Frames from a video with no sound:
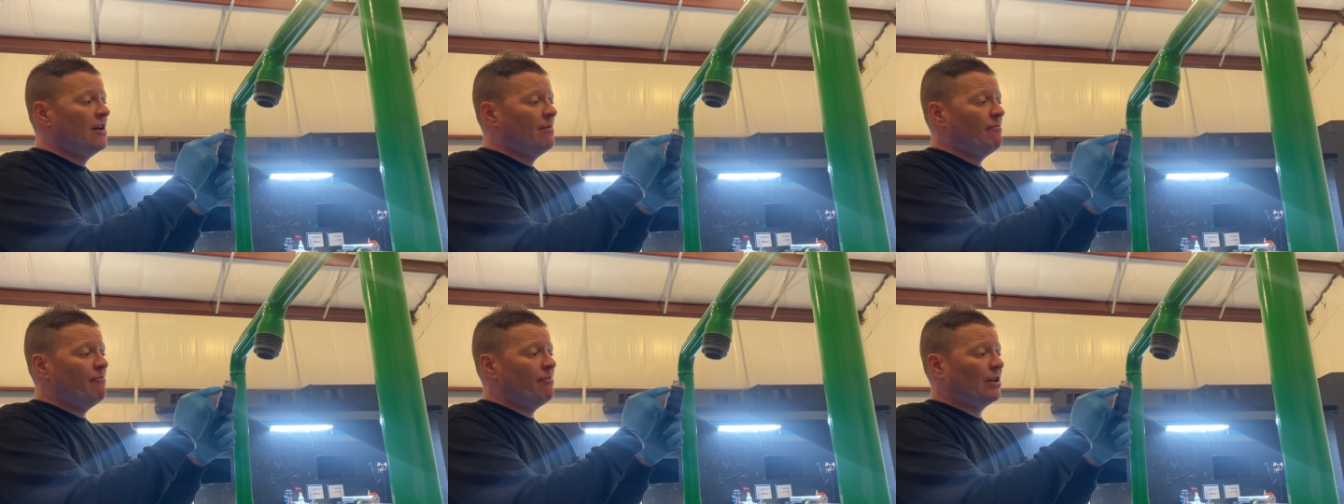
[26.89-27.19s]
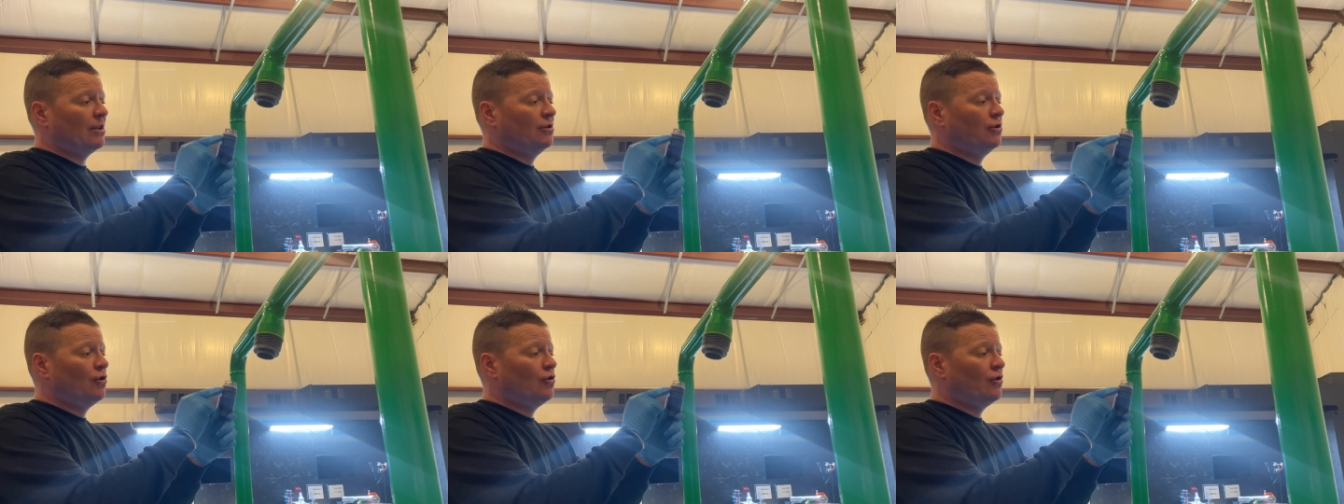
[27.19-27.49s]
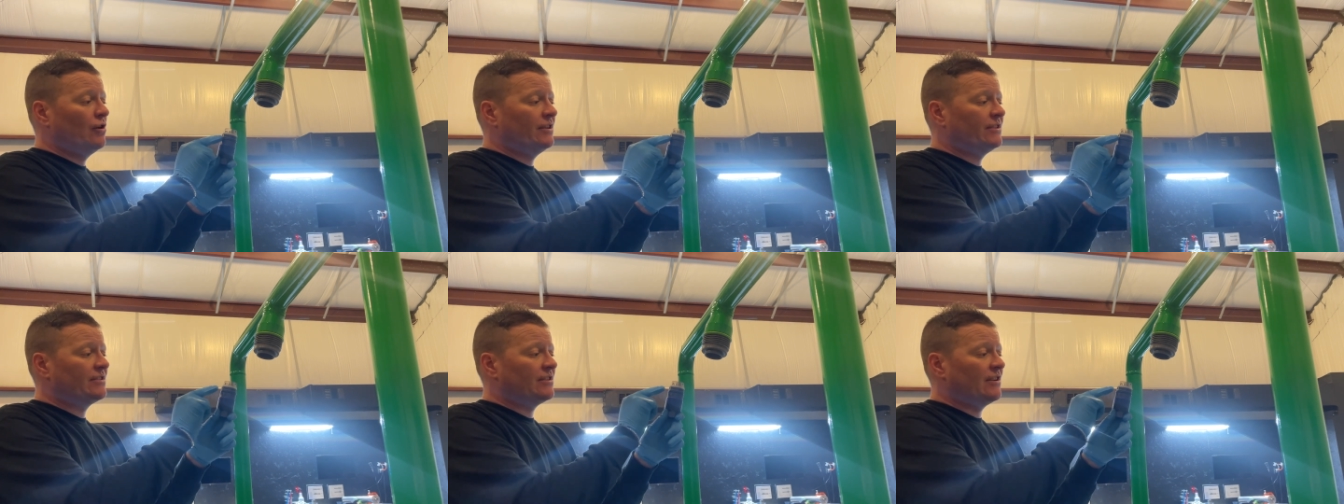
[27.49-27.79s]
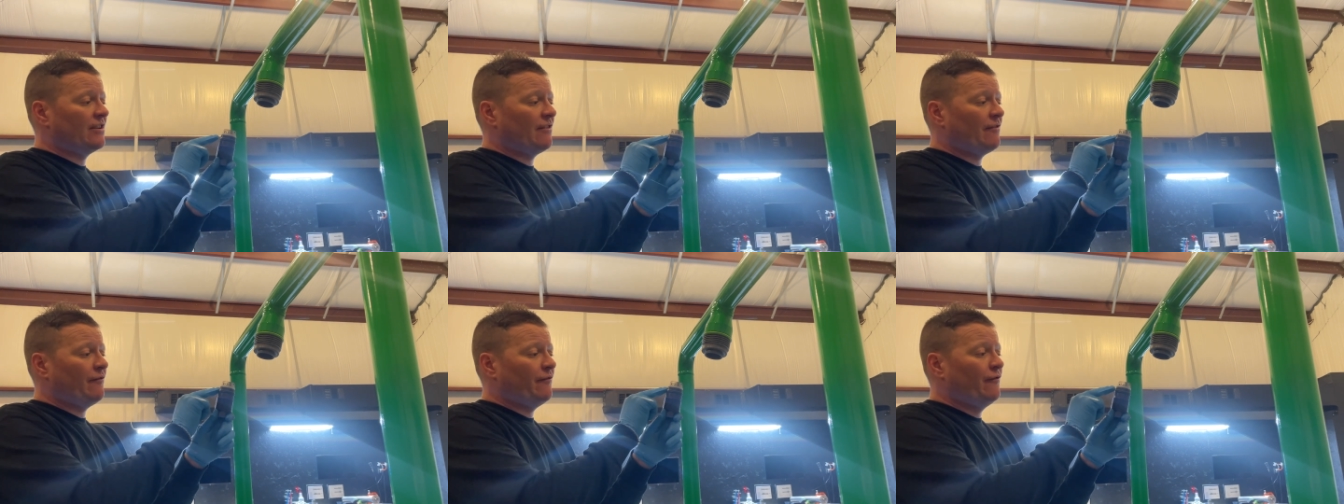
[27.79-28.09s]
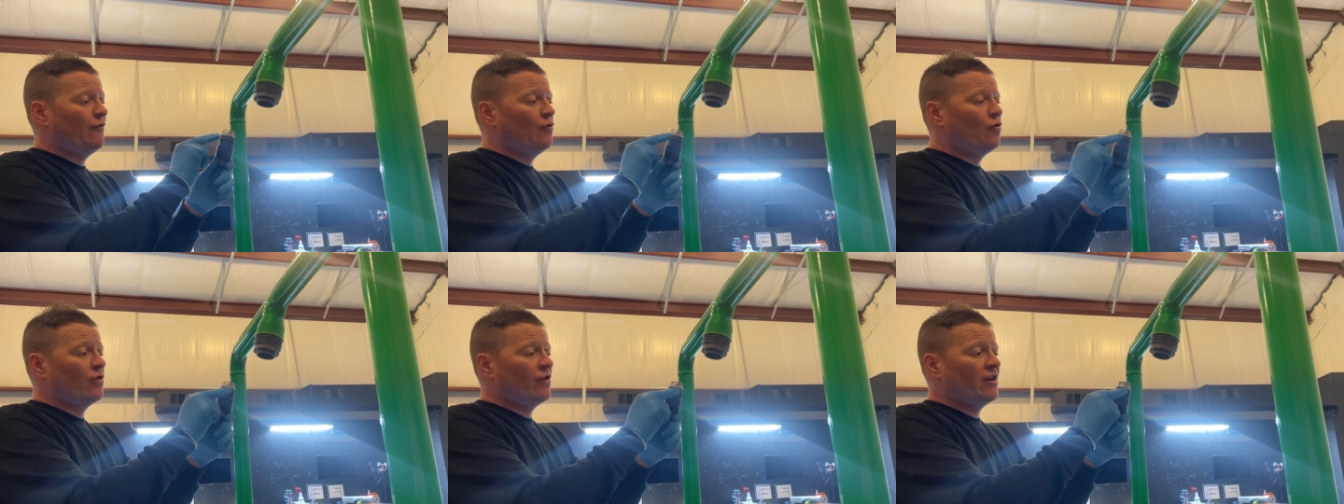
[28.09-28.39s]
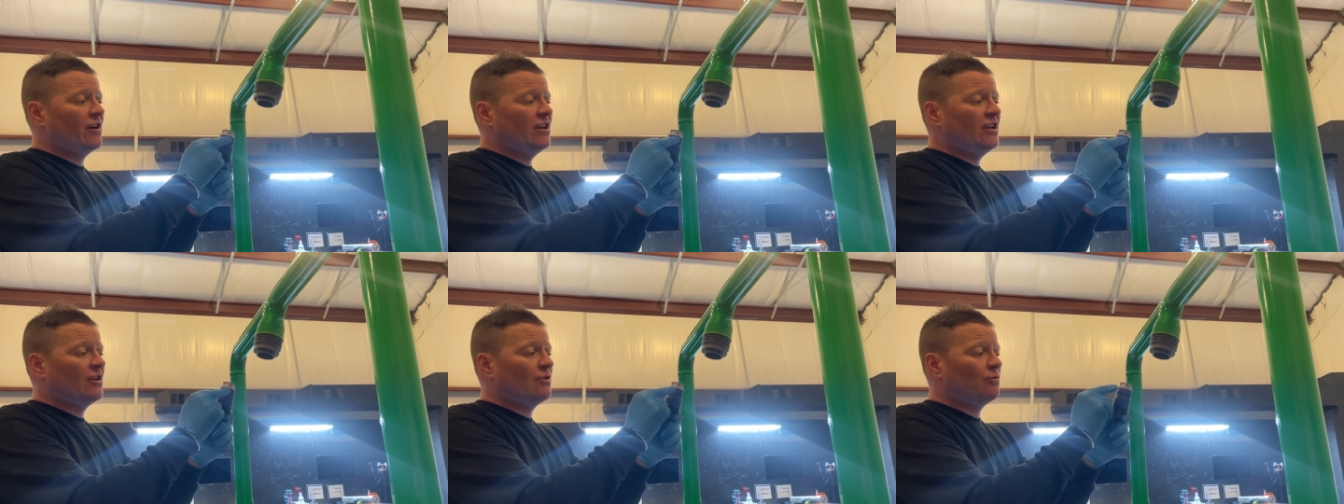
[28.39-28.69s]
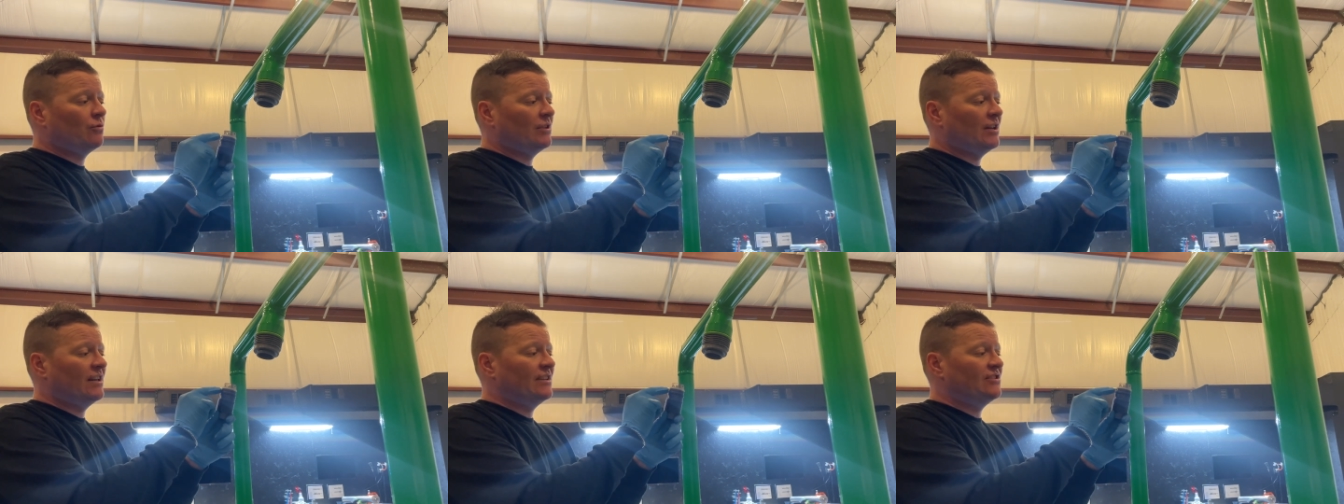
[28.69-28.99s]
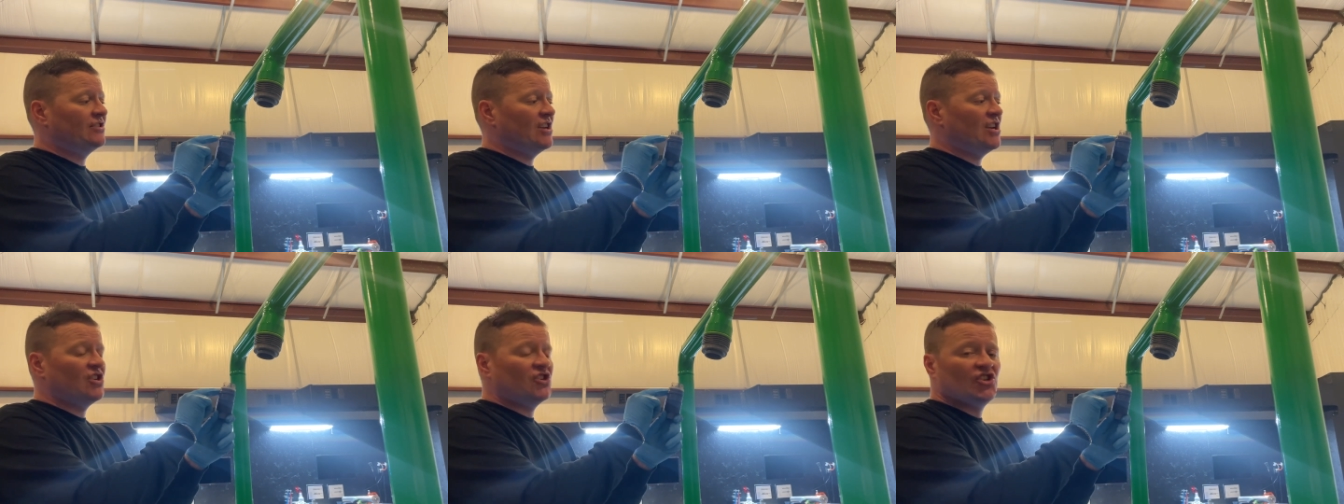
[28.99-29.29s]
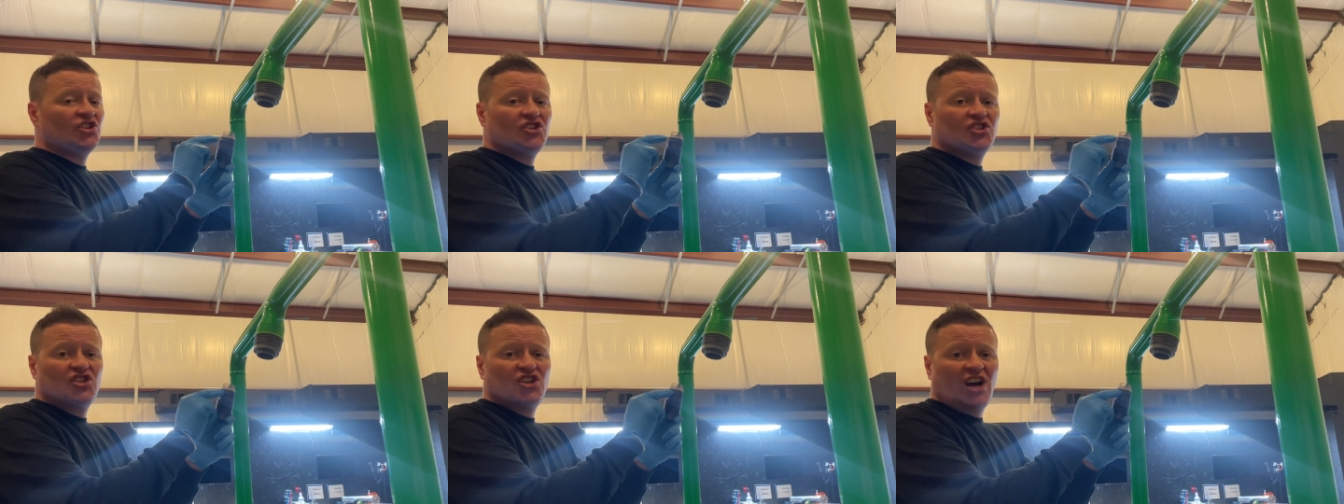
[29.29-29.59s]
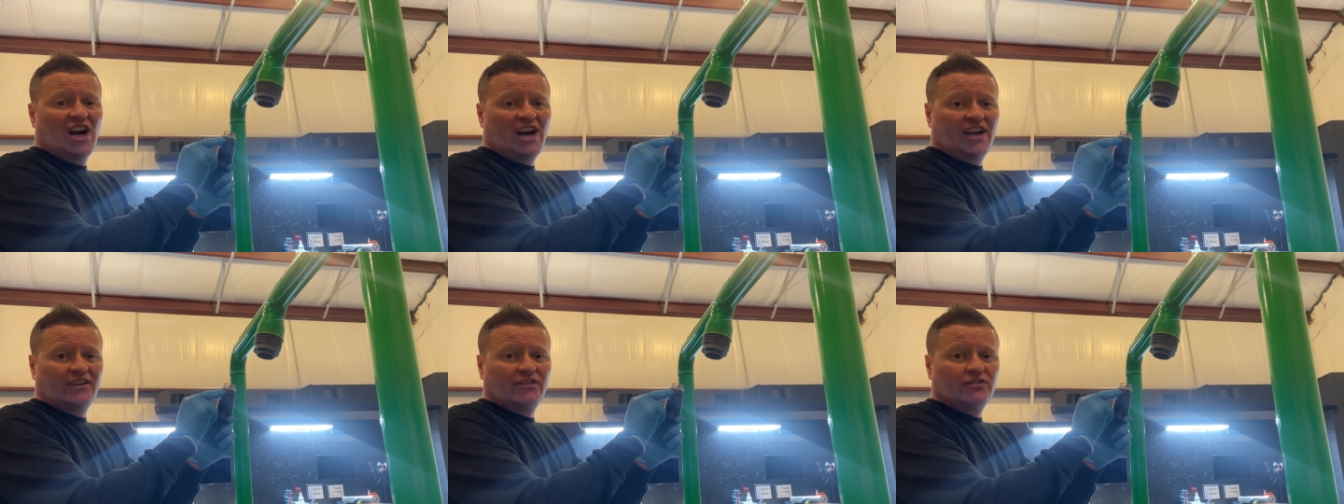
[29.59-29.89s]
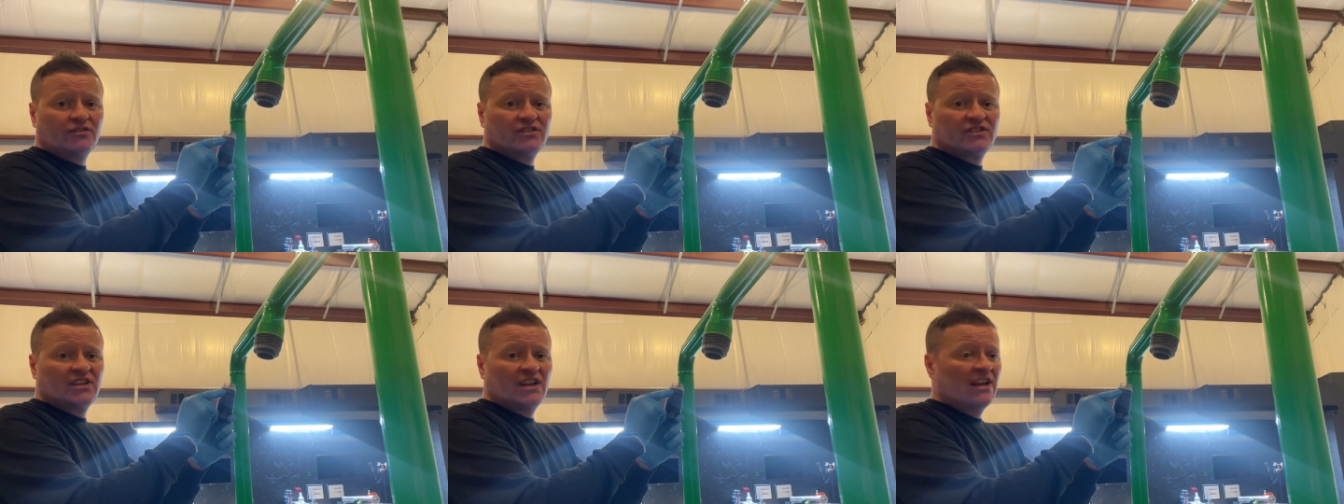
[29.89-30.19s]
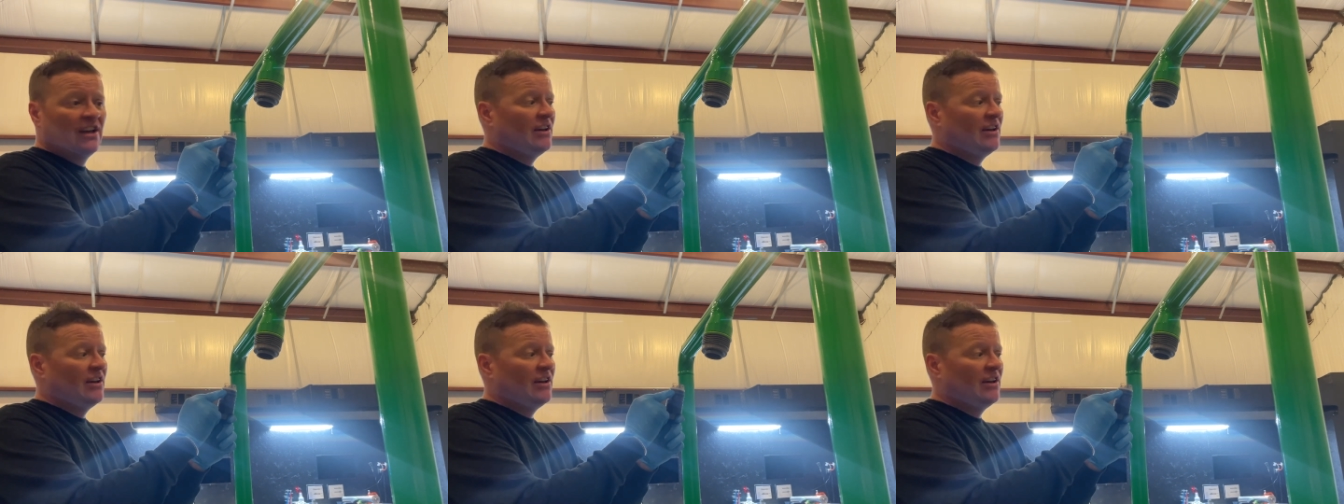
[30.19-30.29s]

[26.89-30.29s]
Below it are the 4 equalization channels